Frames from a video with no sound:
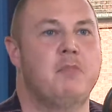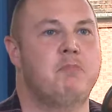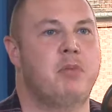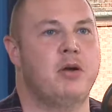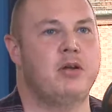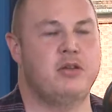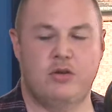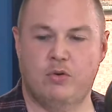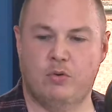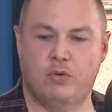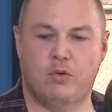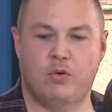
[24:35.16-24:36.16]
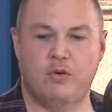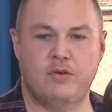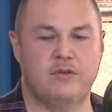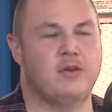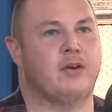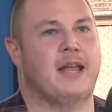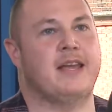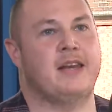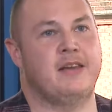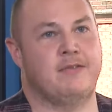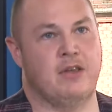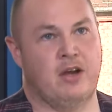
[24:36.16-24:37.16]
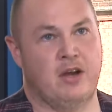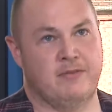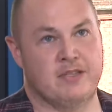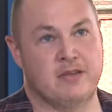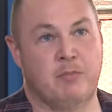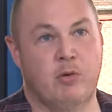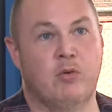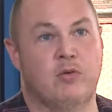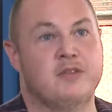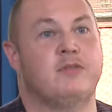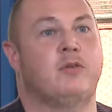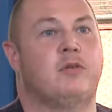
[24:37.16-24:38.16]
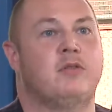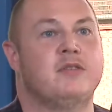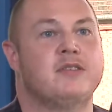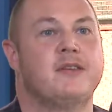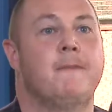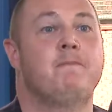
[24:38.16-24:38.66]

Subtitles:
But you're not getting any of the Harvard support, of course.